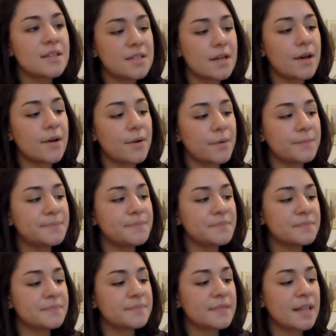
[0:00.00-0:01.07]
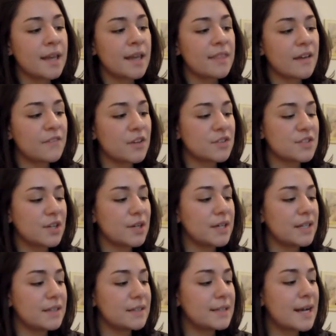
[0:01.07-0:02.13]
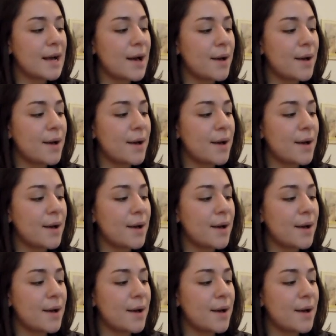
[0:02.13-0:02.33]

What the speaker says: So that feels good.